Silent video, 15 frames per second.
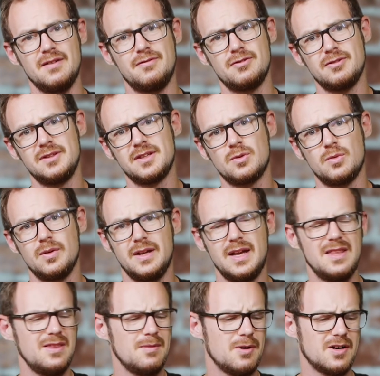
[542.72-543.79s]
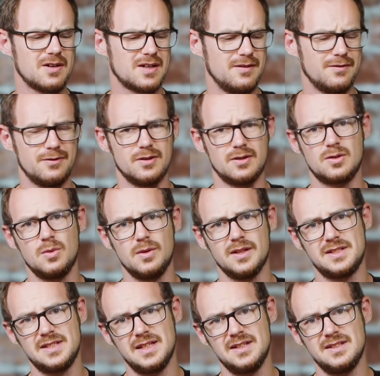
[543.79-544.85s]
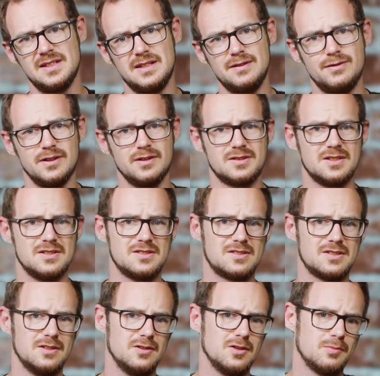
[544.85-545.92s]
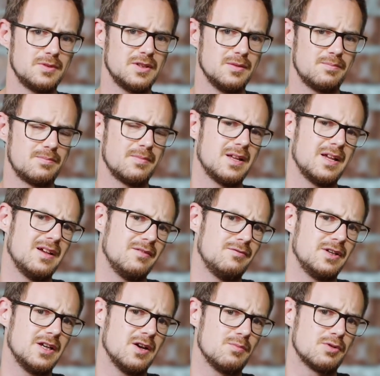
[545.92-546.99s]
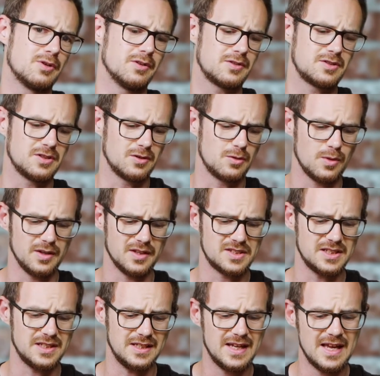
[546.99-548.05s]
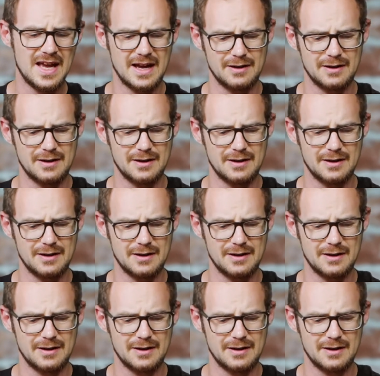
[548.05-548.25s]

if you're in the market for quality ND filters to up your video production quality,